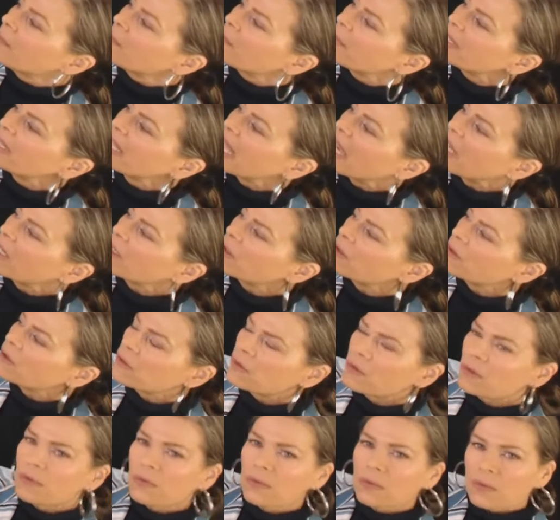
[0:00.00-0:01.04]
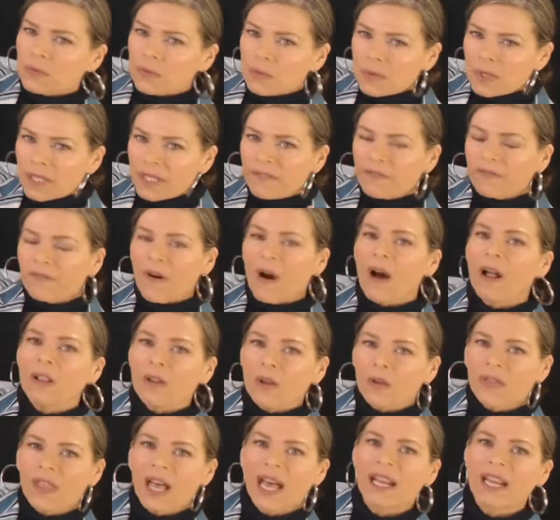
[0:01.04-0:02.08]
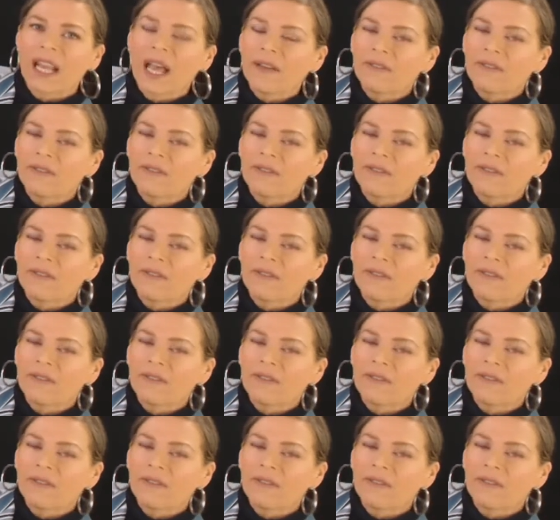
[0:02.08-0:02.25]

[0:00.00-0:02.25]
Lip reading: But then we followed that